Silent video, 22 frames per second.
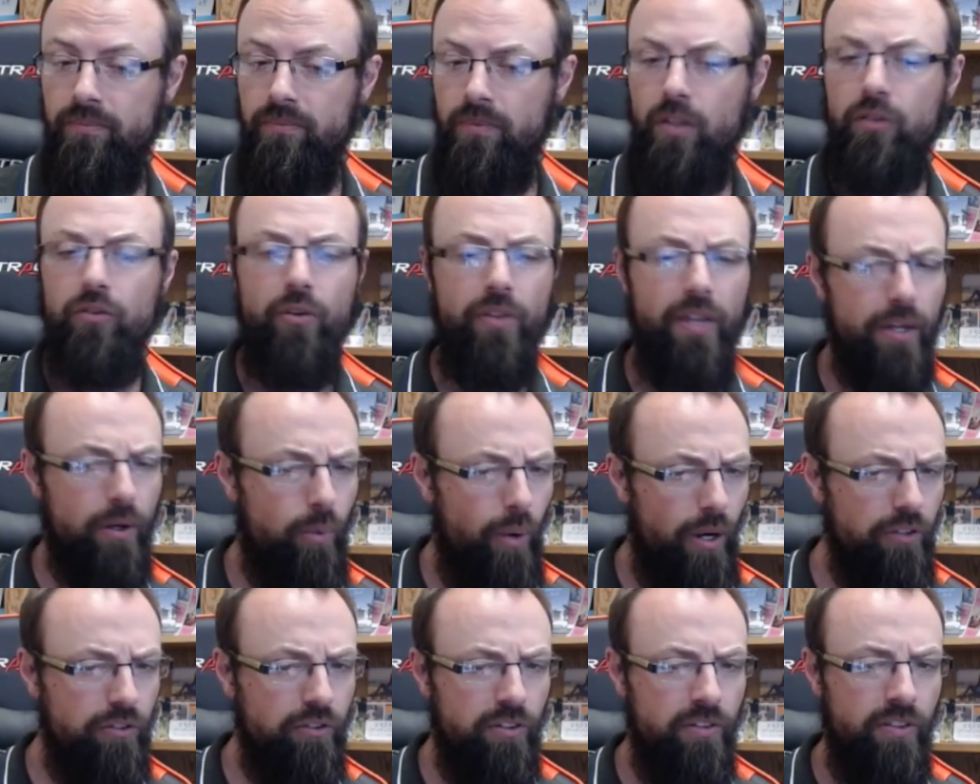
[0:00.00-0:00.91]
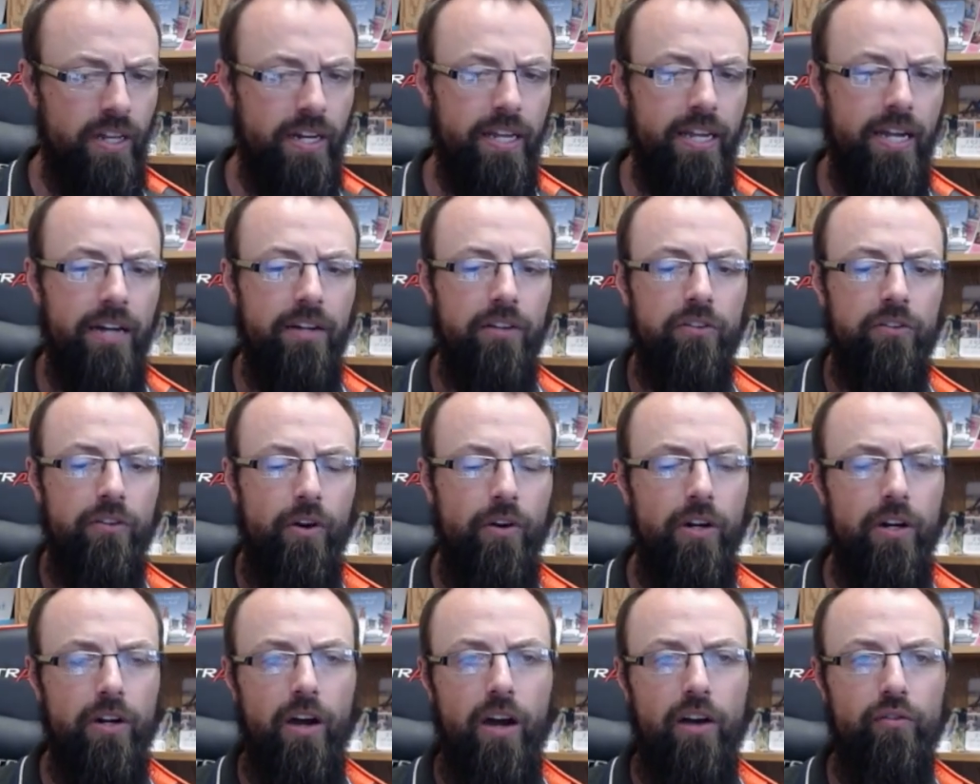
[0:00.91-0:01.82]
So, that question that I kind of
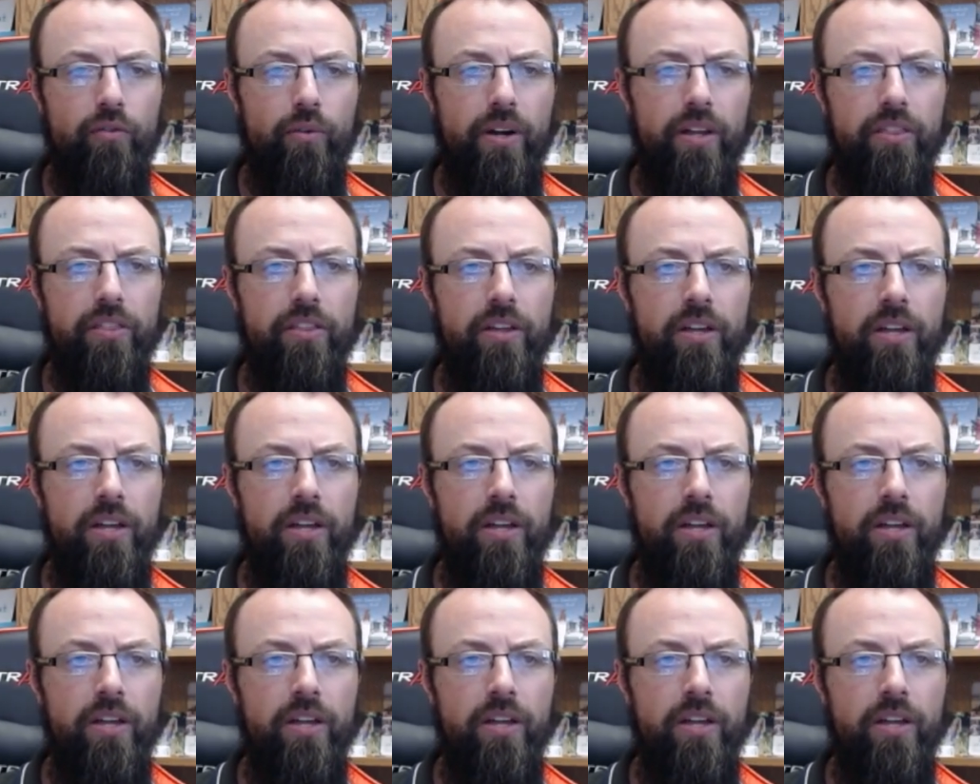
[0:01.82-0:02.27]
started off with